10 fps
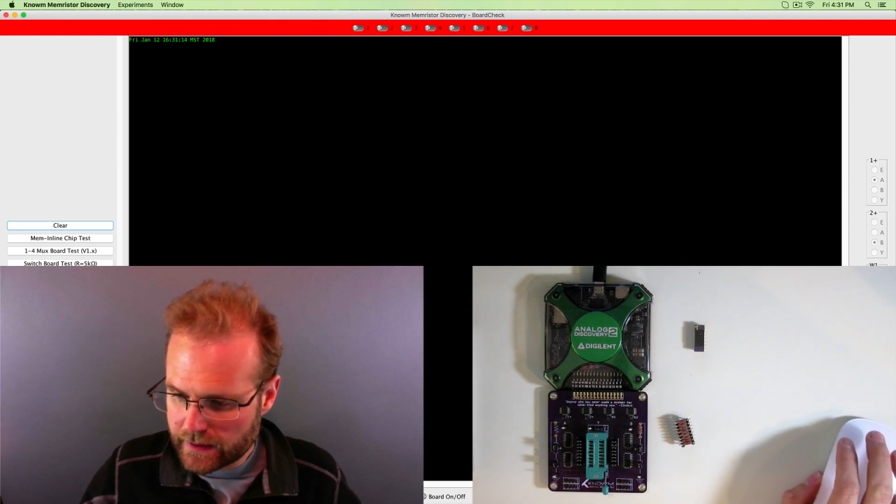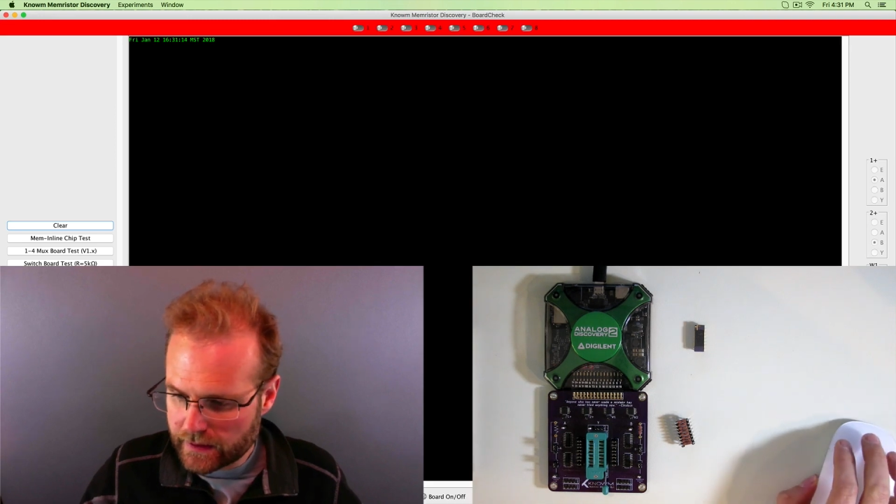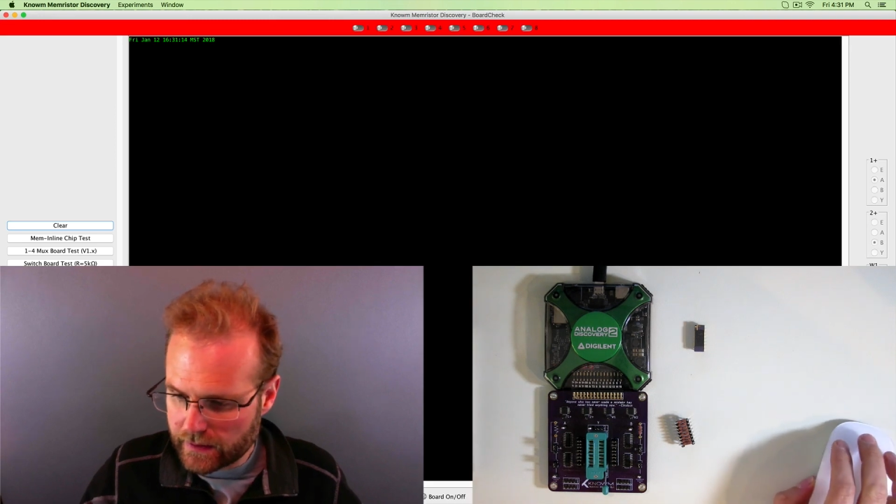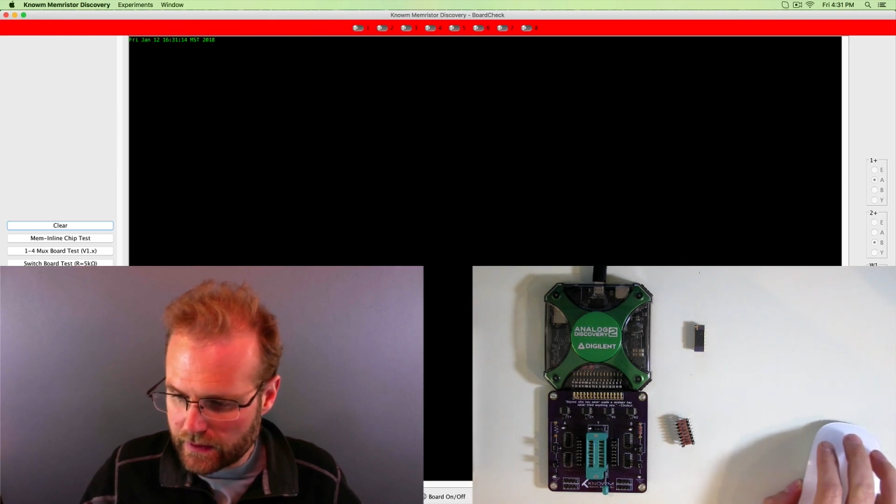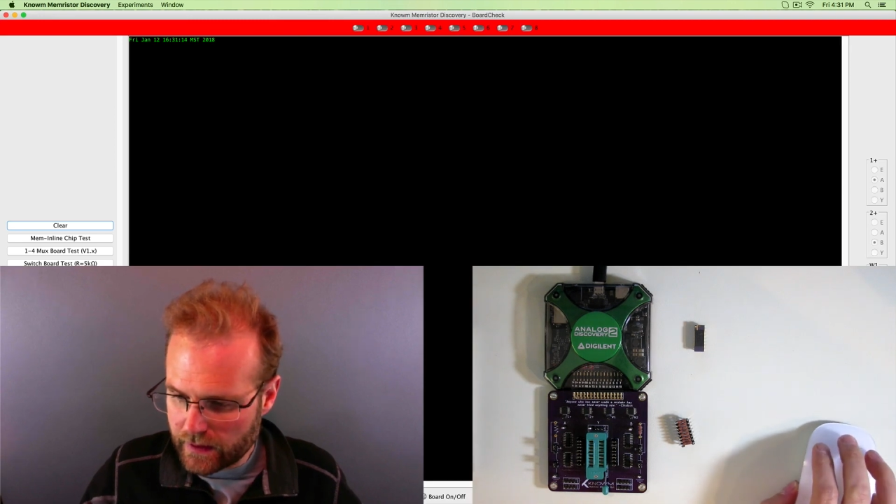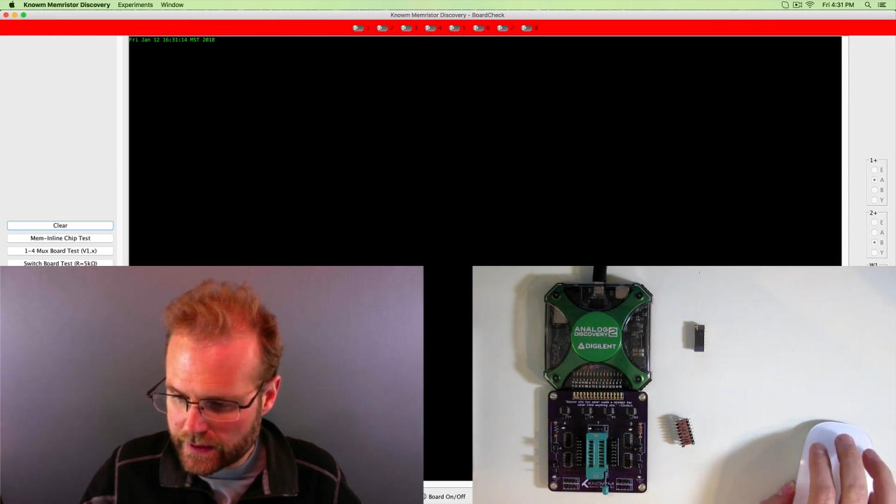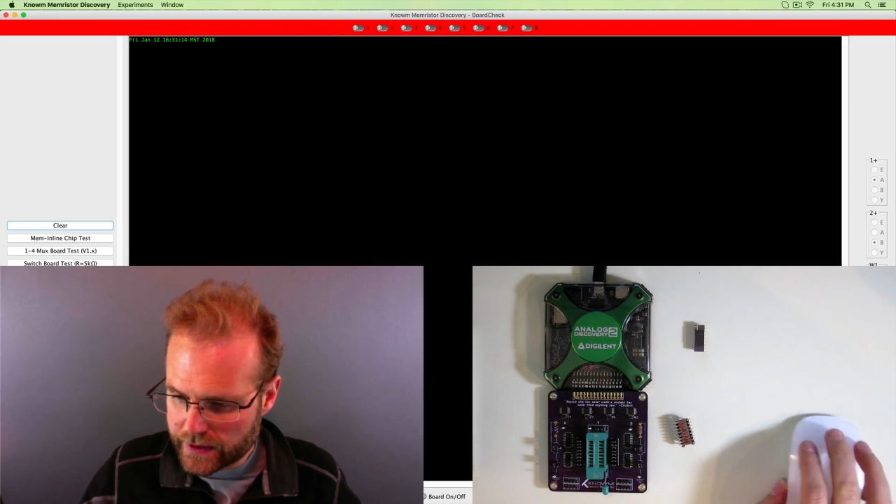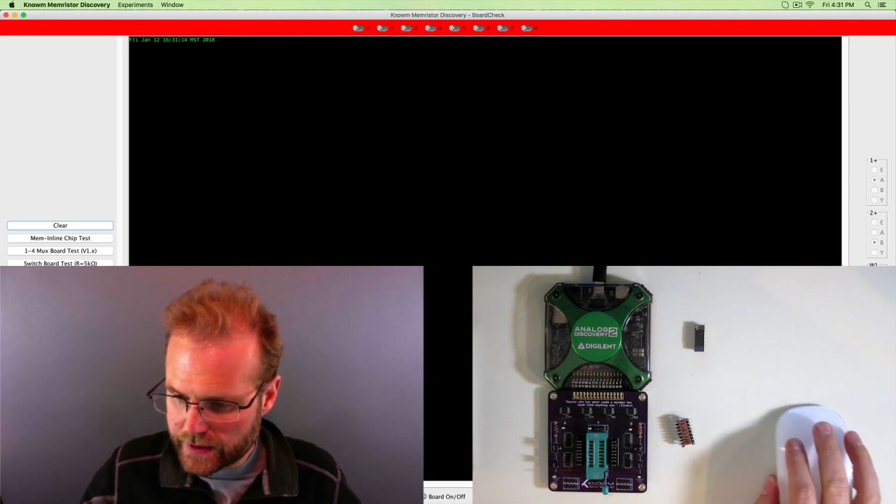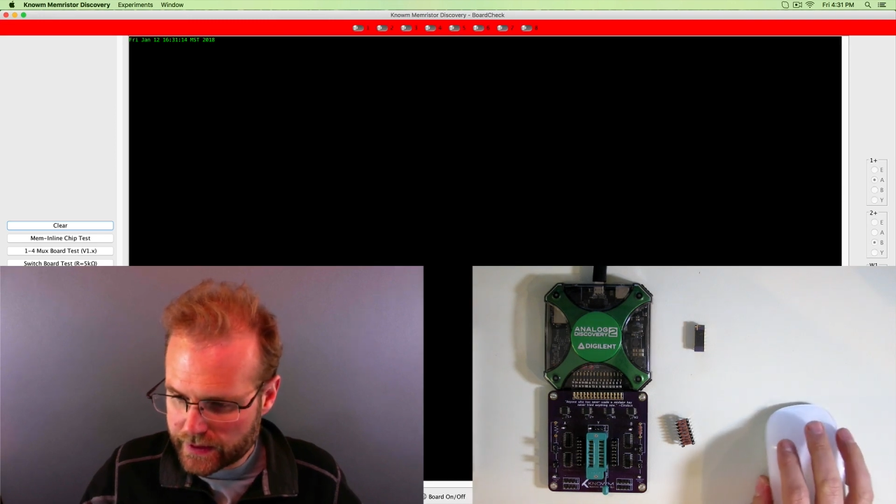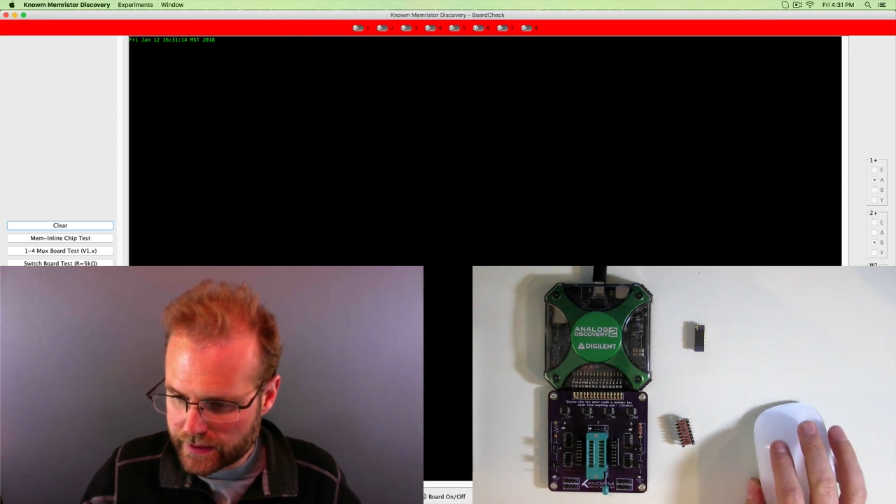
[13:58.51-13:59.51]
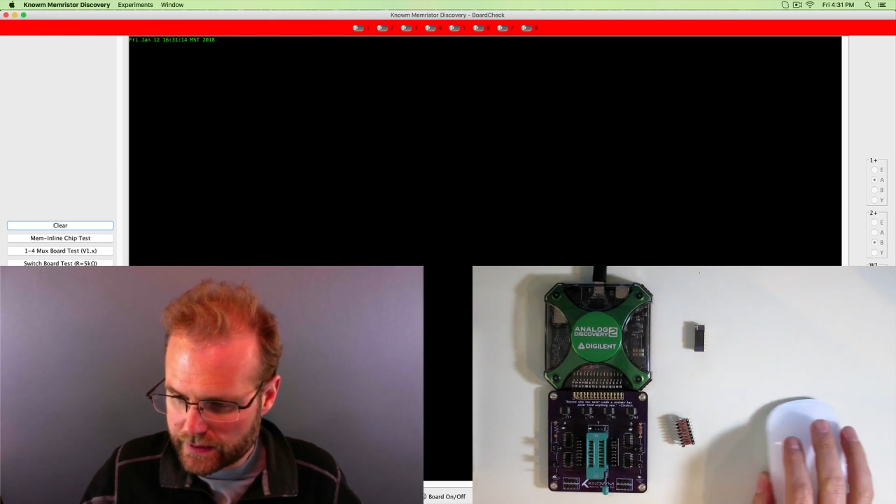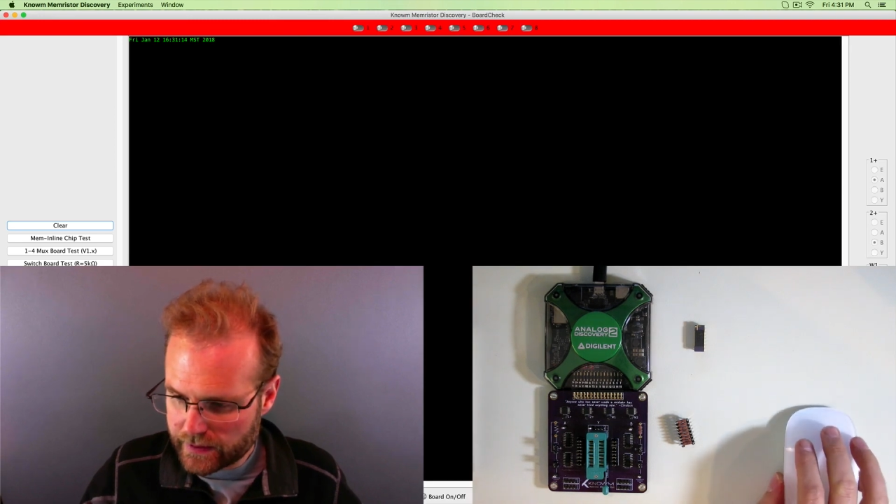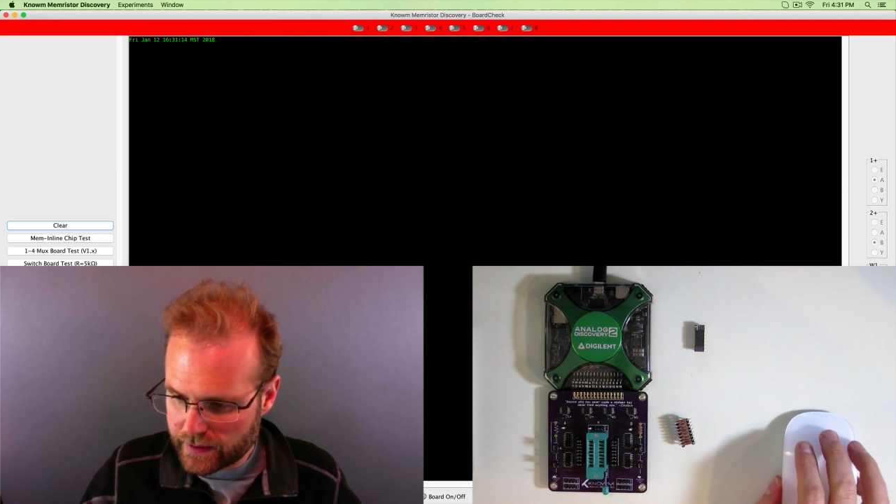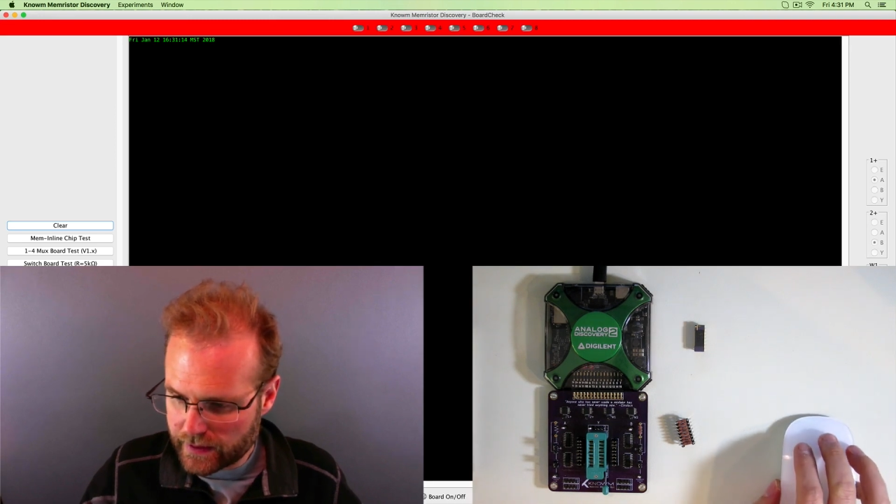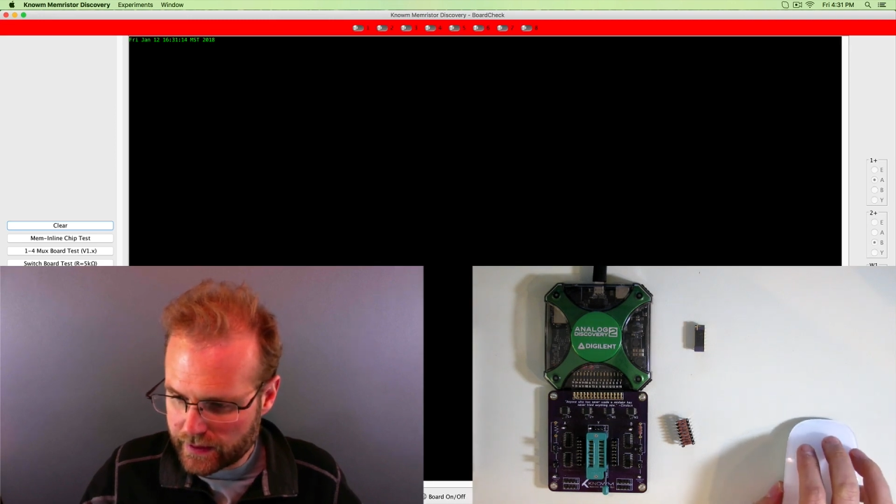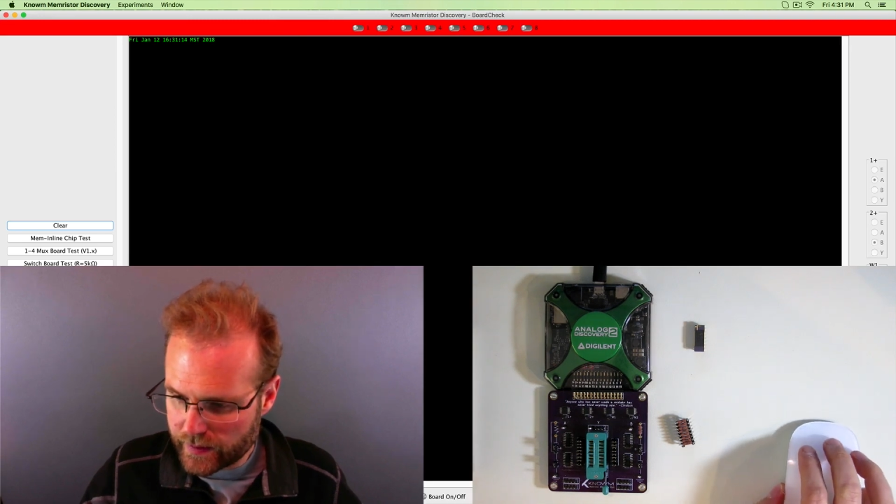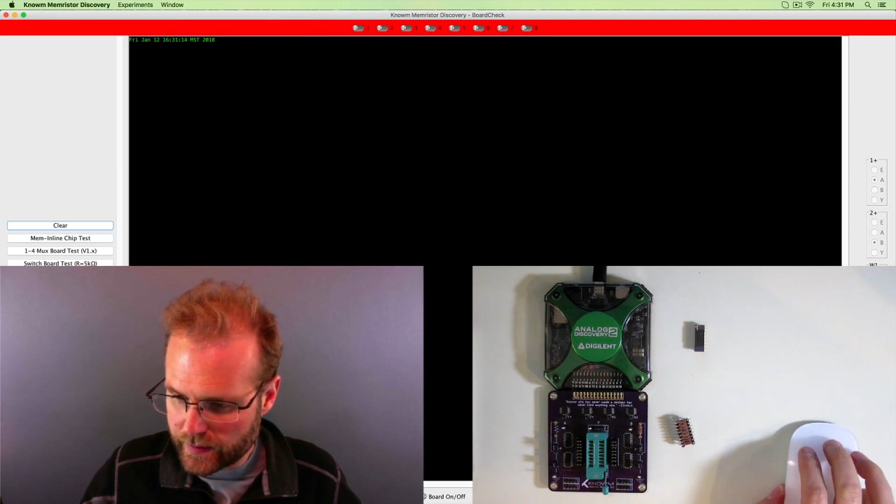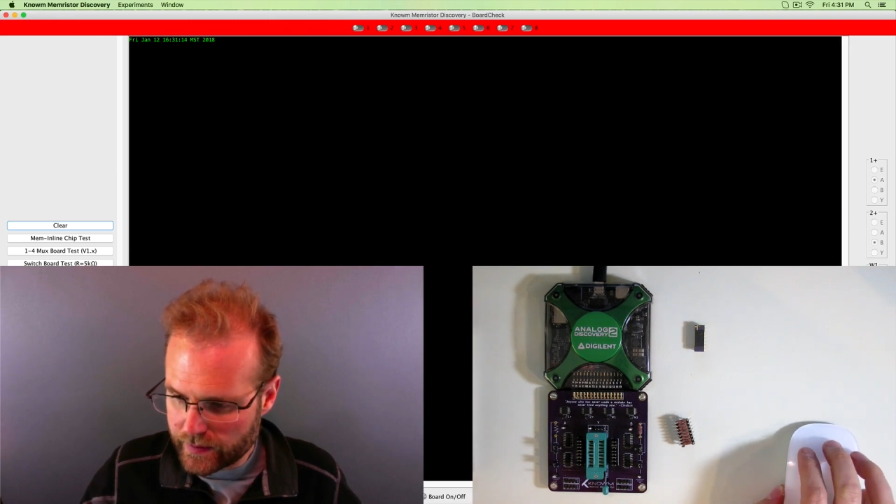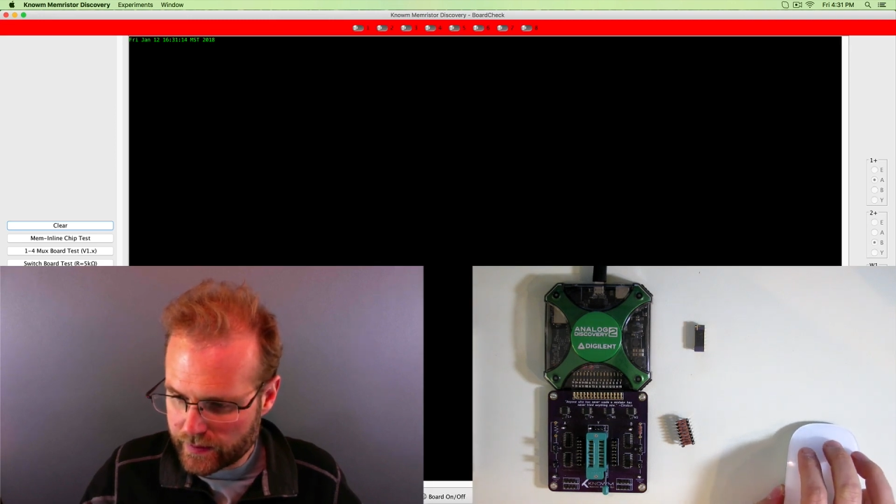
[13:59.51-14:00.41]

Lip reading: launch the